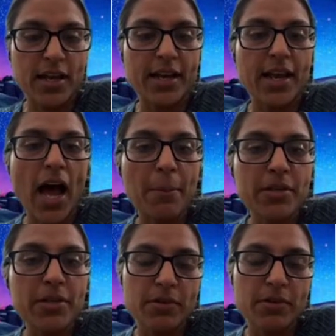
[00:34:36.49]
any
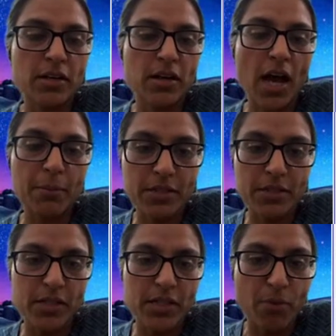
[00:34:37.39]

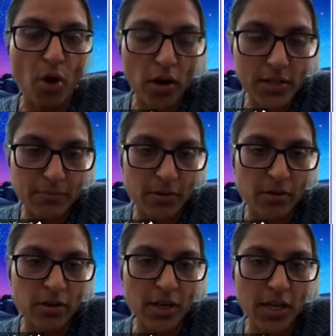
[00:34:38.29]
habitability
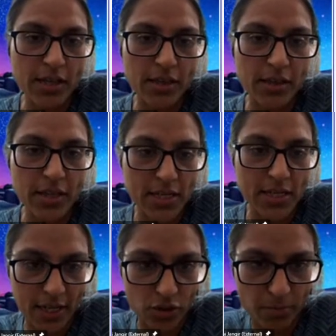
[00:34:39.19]
possible in these
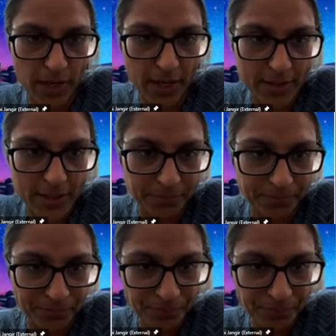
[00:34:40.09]
exoplanets.